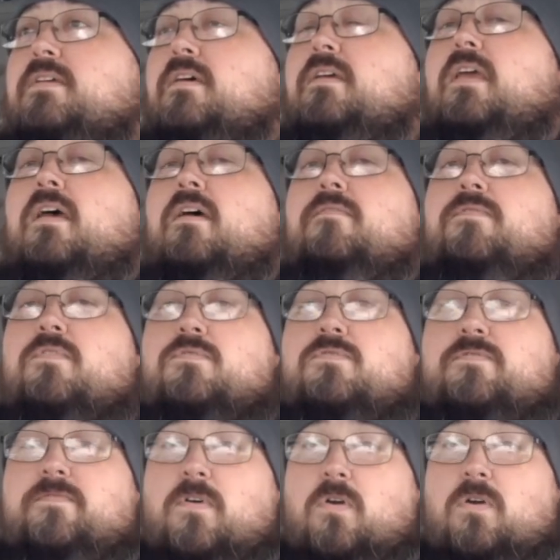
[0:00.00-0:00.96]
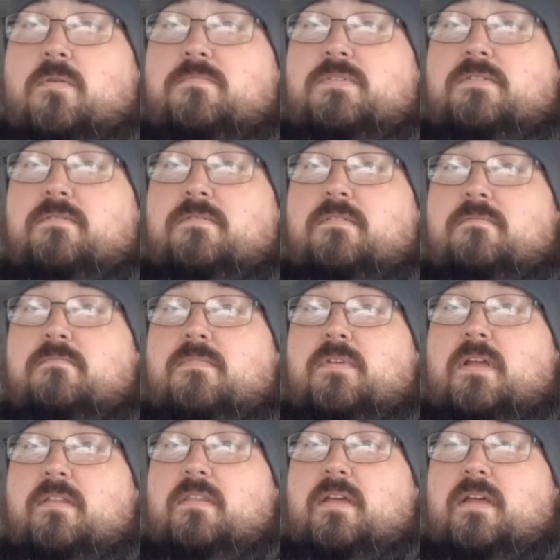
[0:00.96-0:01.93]
Yeah, if there's farms
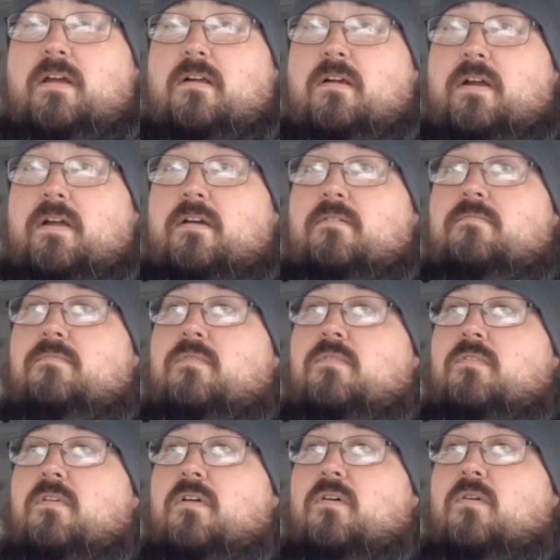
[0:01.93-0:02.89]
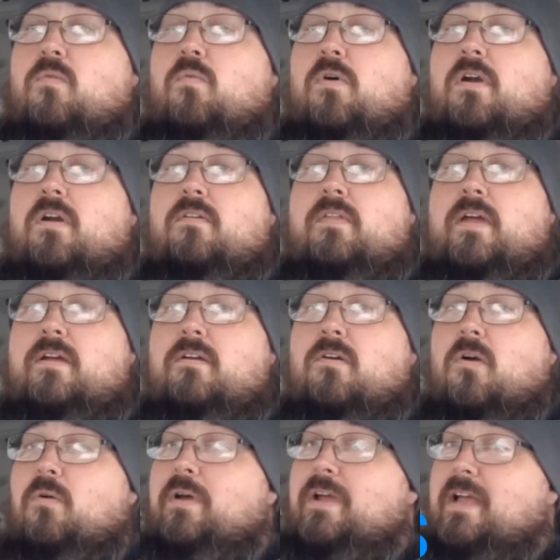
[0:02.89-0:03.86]
in the area, what are they
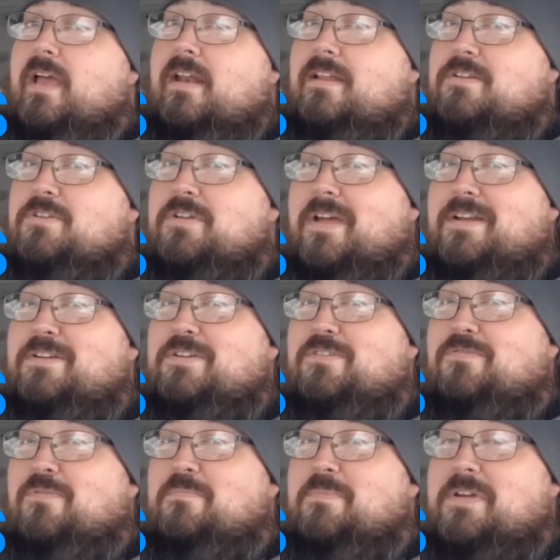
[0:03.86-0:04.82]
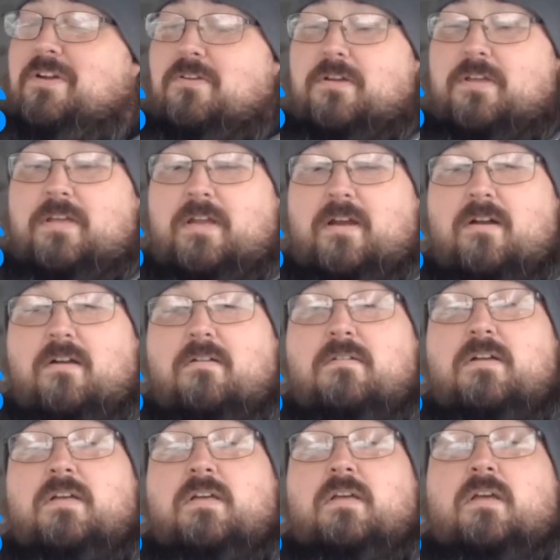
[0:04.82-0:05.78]
growing? And it changes from year to year.
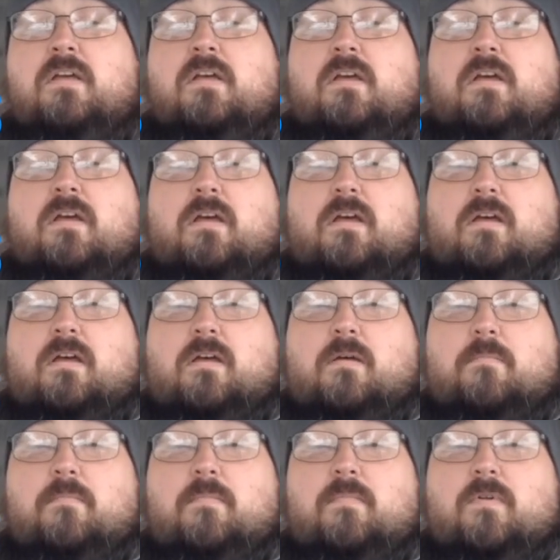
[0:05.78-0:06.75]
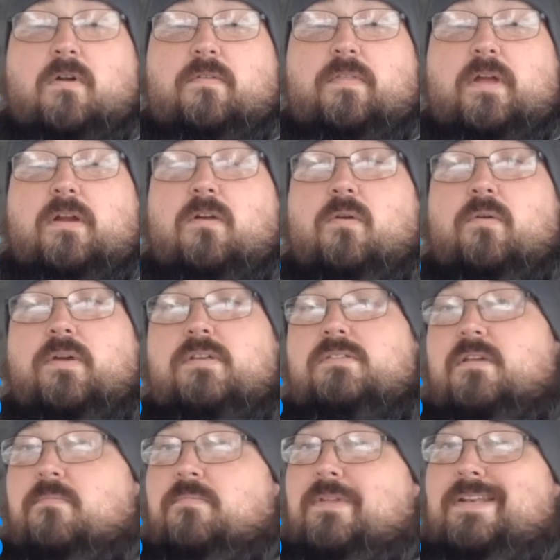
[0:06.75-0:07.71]
Are they growing
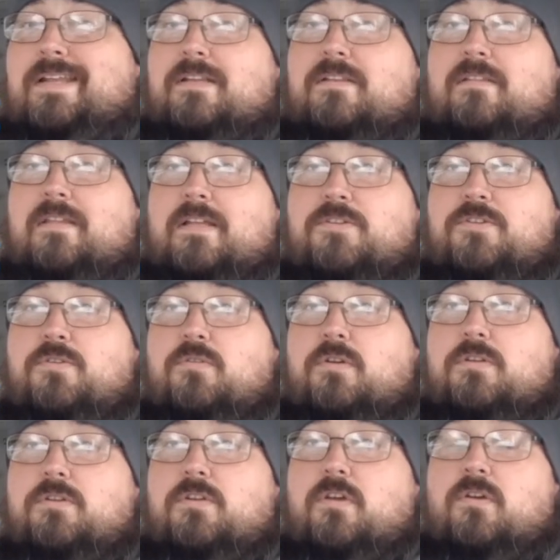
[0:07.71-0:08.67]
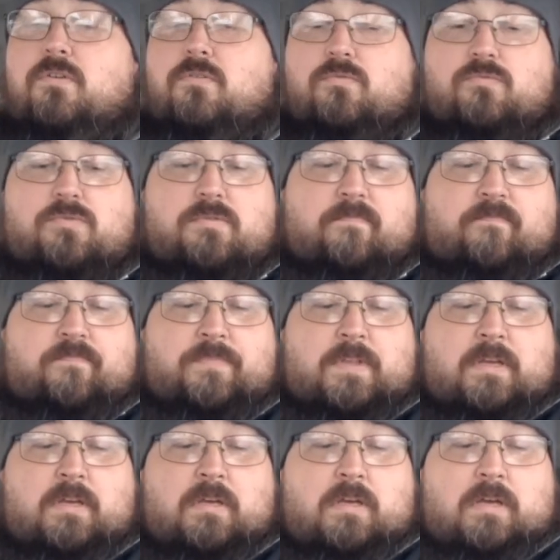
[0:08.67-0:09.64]
something that you can use?
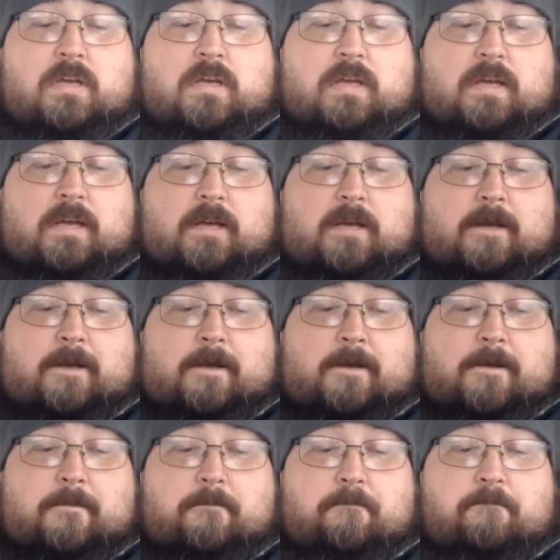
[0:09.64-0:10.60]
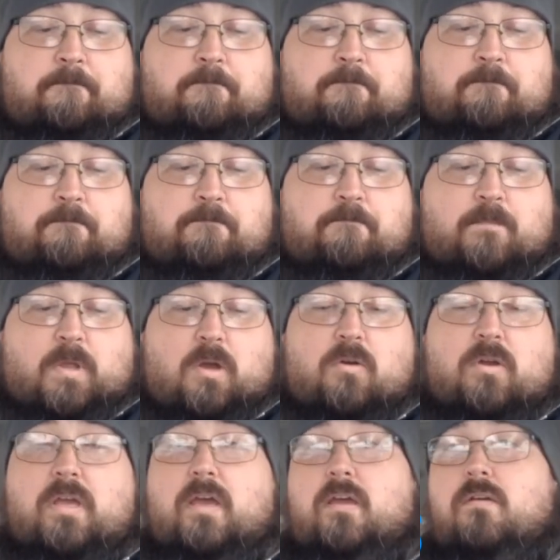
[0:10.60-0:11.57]

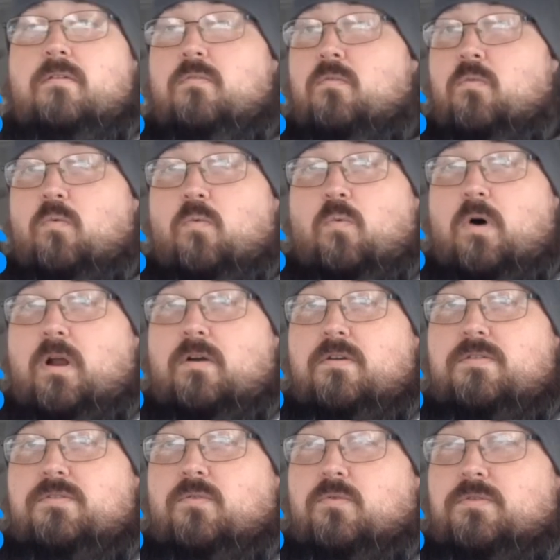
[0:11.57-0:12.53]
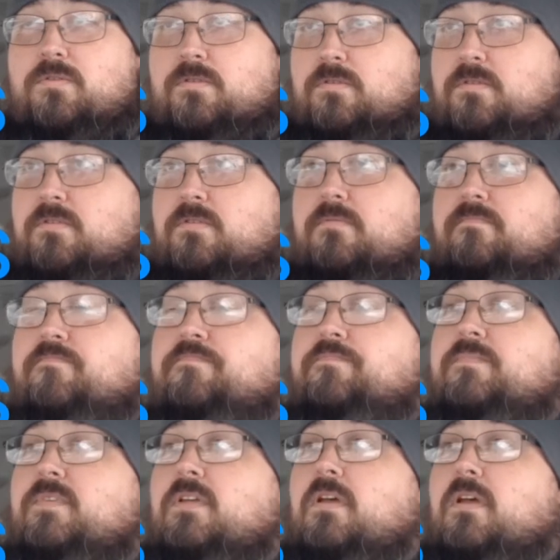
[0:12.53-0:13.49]
Okay, water sources.
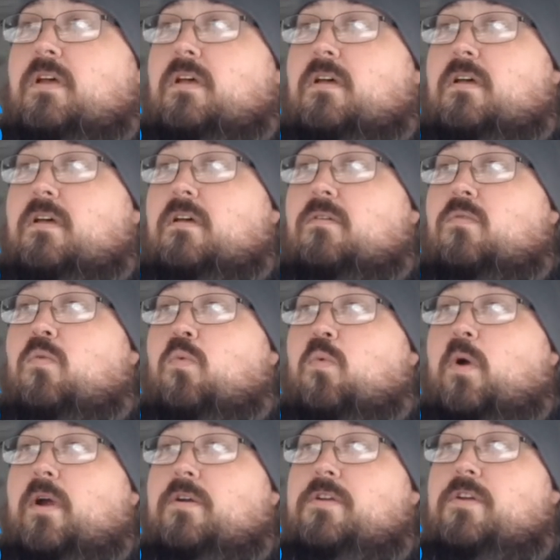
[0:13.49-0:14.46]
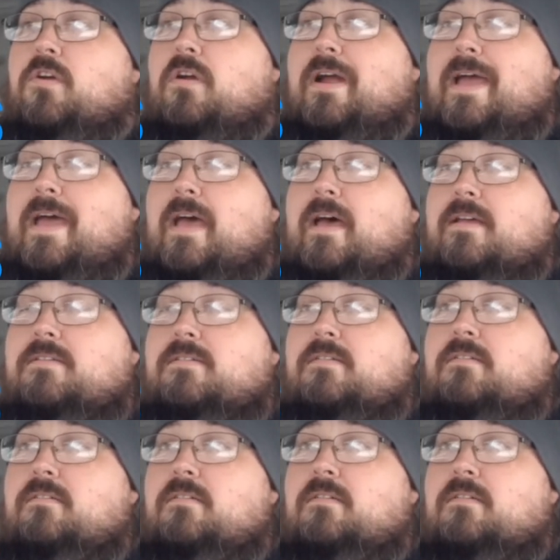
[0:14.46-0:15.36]
Where you're at,